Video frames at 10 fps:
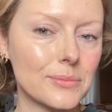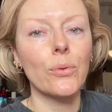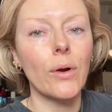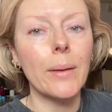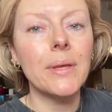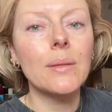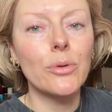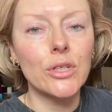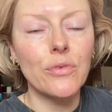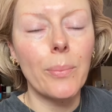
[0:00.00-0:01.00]
Priming the
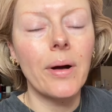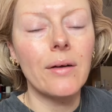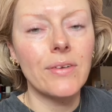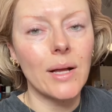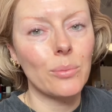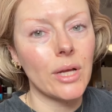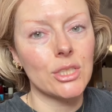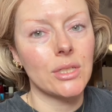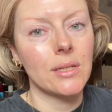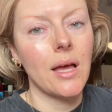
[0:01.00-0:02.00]
brush for perfect
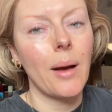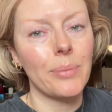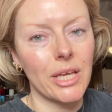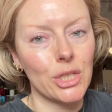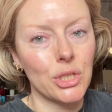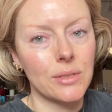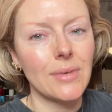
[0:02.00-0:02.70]
complexion application.